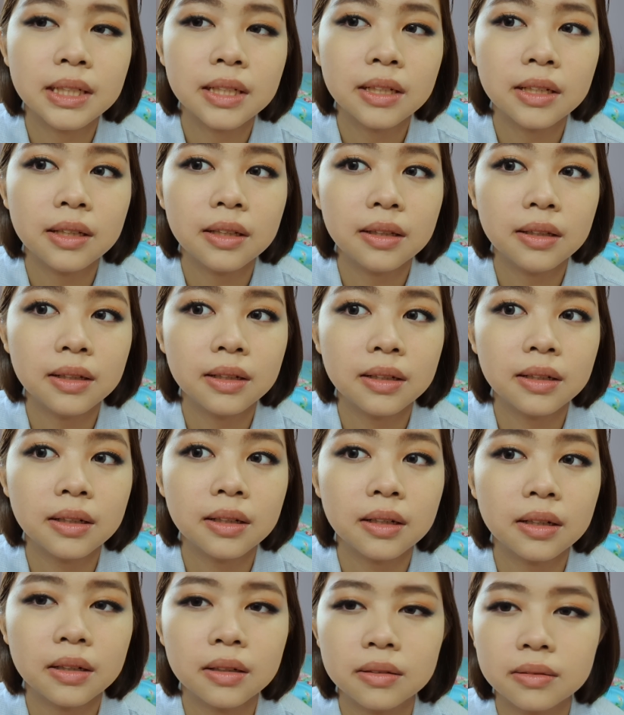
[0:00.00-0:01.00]

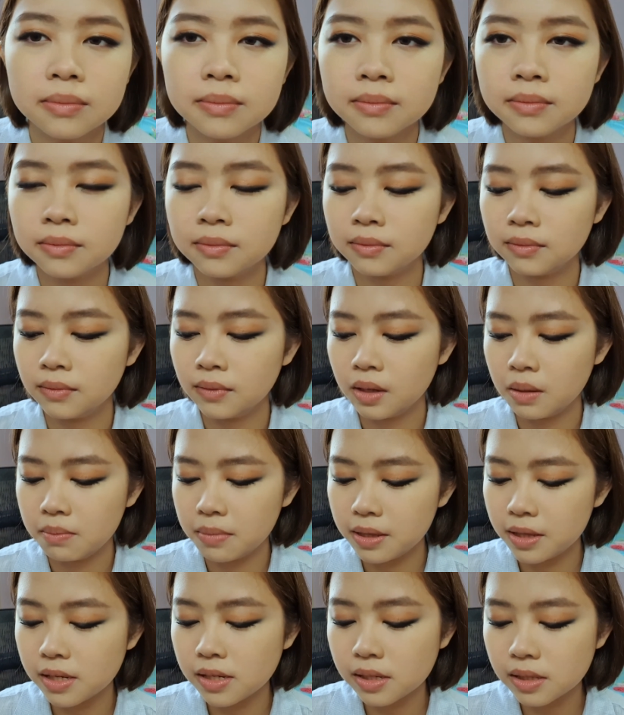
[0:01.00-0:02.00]
yeah.
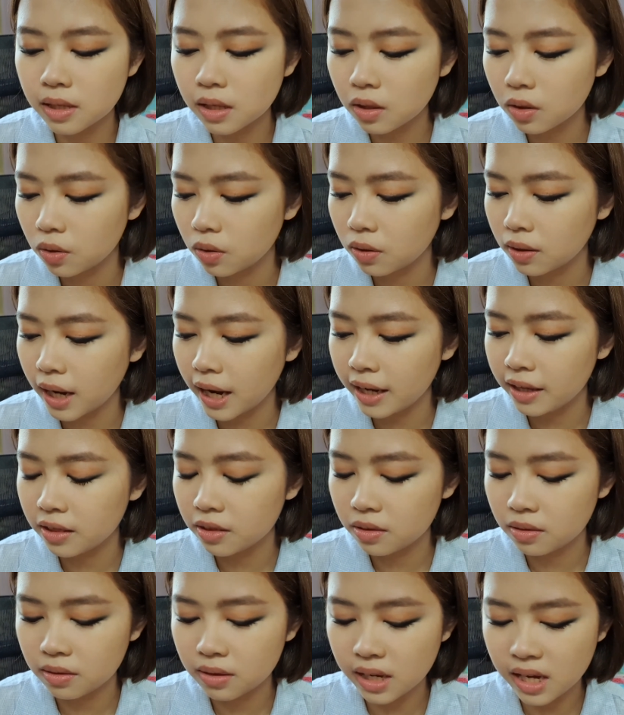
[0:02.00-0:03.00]
But this is the look. I
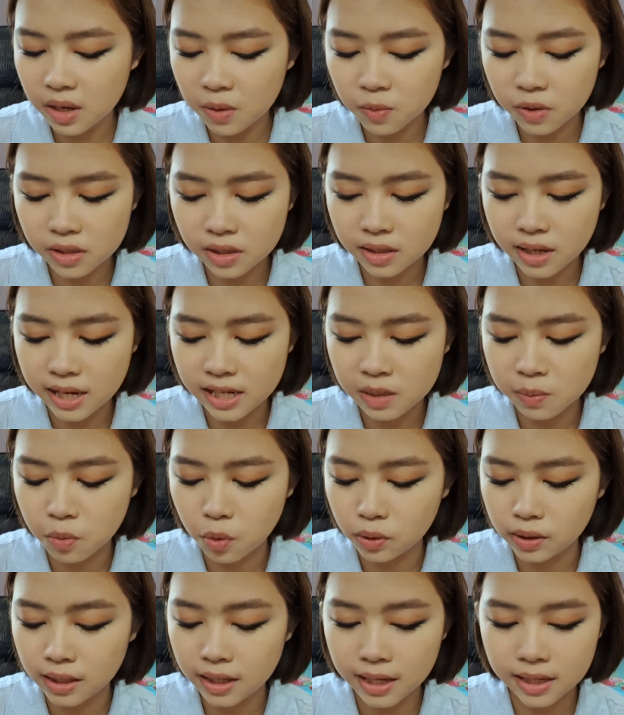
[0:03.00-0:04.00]
think it wasn't as
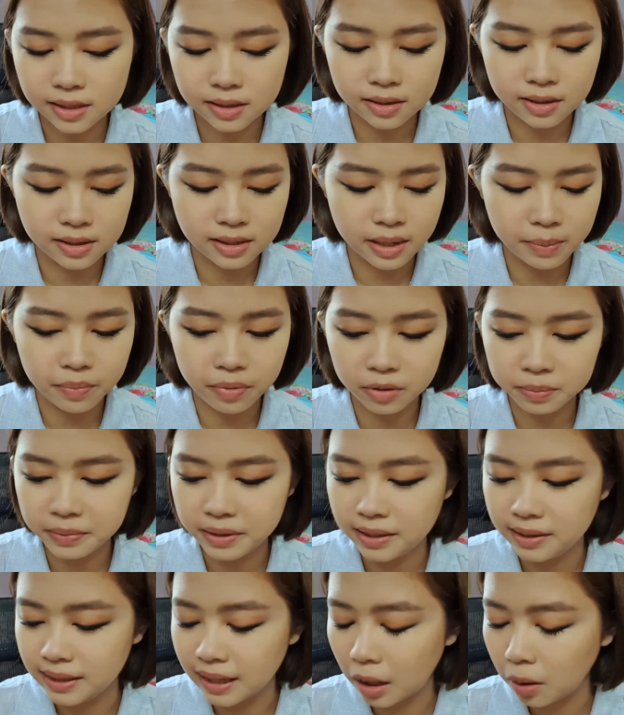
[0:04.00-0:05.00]
smoky as this. I
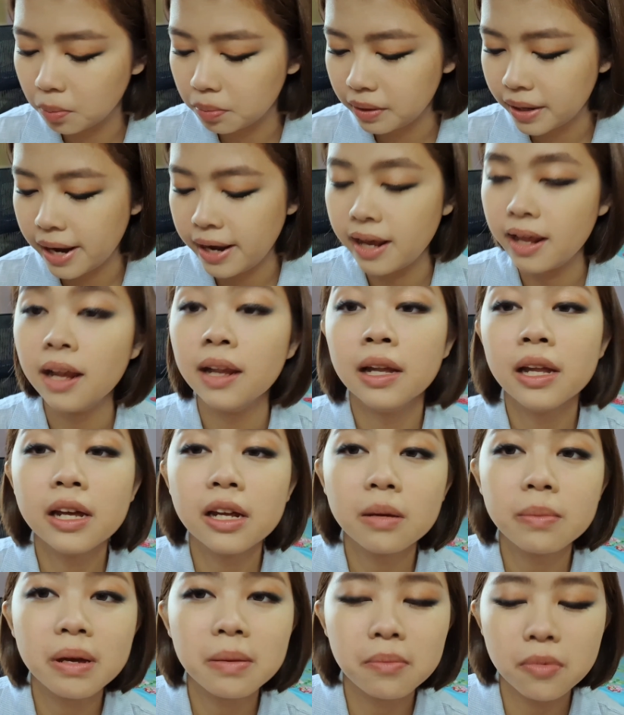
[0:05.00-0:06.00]
probably downplayed it a
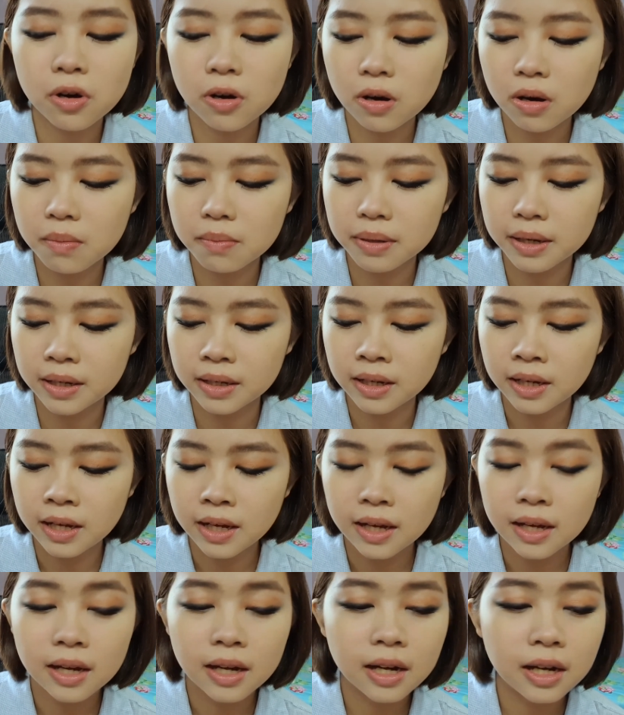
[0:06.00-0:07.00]
little bit more, but
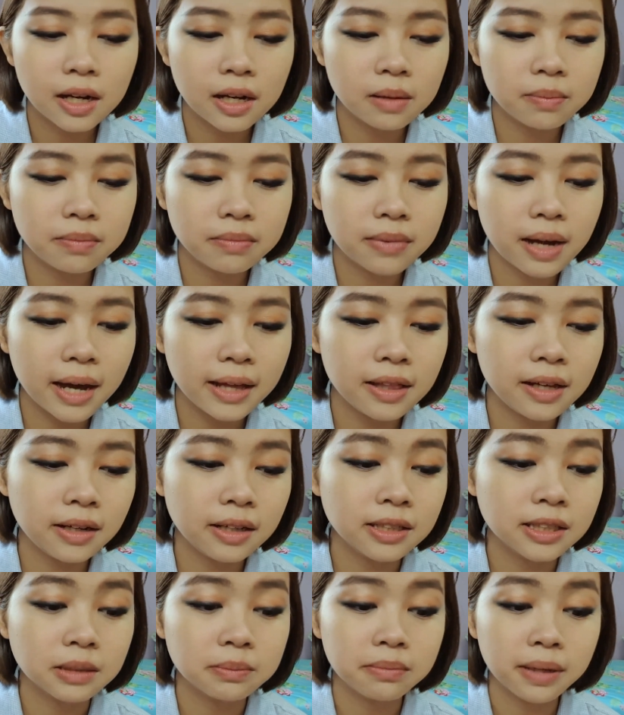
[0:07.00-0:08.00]
I think
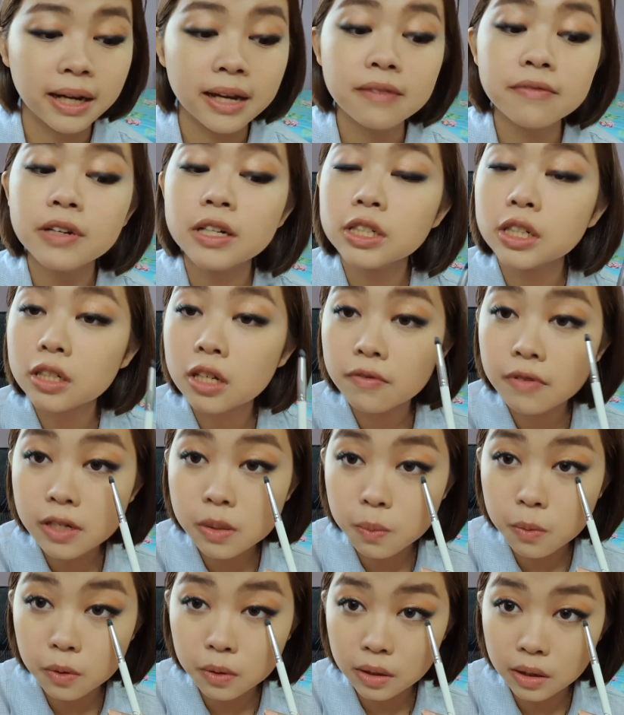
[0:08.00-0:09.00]
this is my version of a
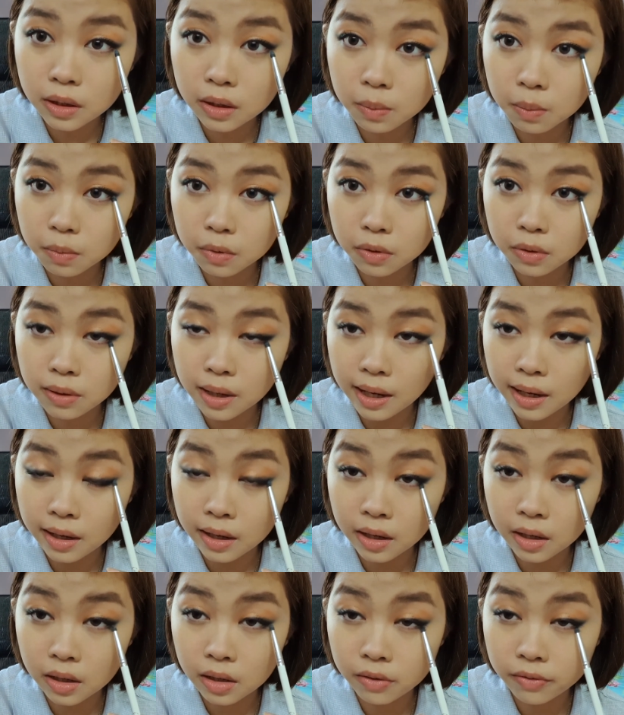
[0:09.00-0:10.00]
smoky blue
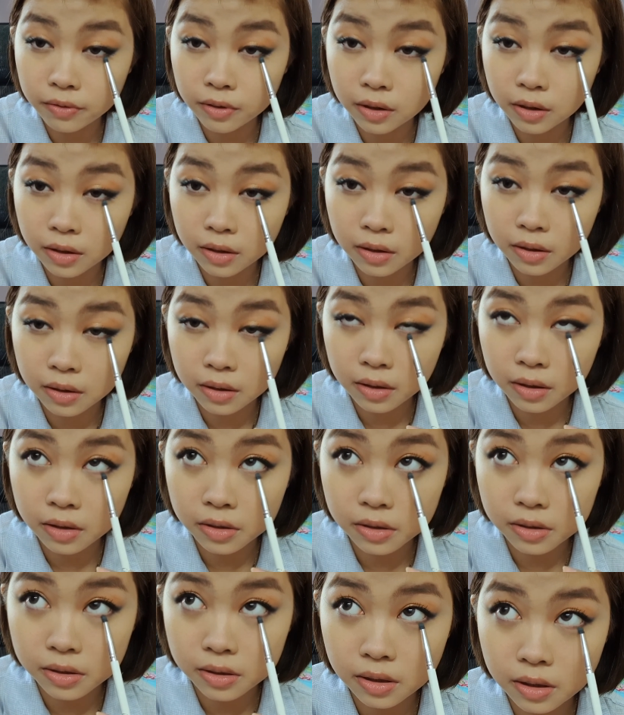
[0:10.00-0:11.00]
eye if you're
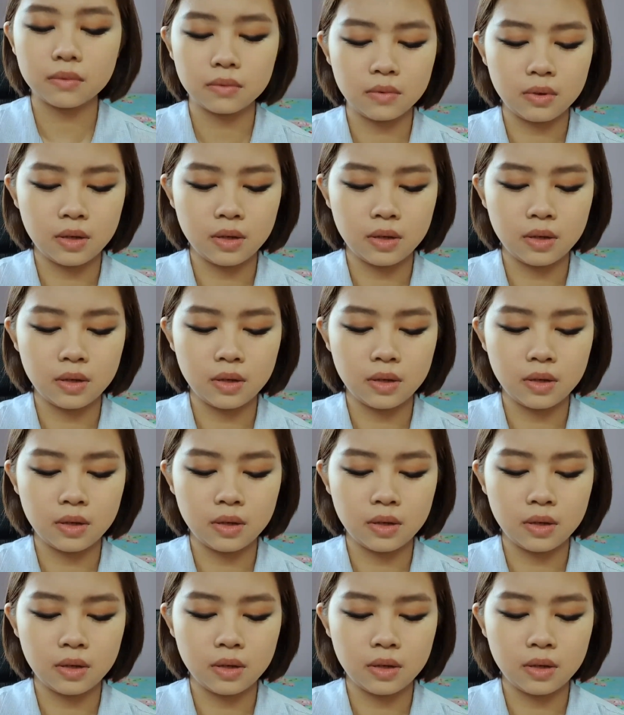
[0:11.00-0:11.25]
interested.